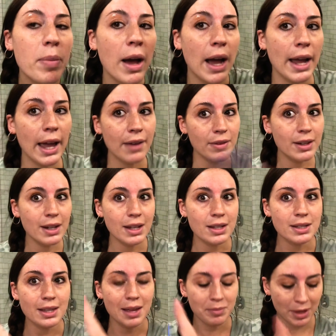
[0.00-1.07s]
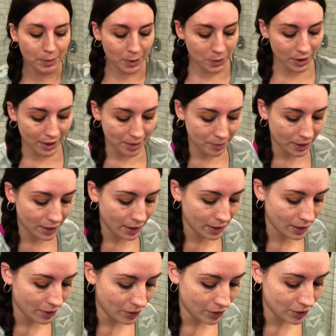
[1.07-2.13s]
I have a niece that maybe will let me,
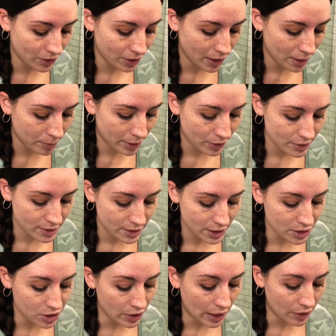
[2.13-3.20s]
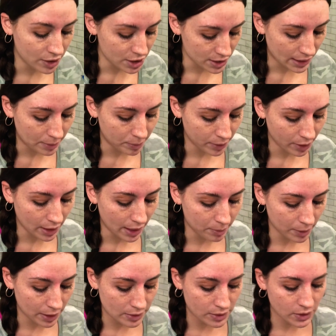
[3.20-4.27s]
on her eyebrows, teach you how to shape your
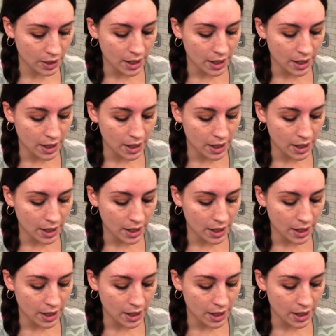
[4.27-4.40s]
eyebrows,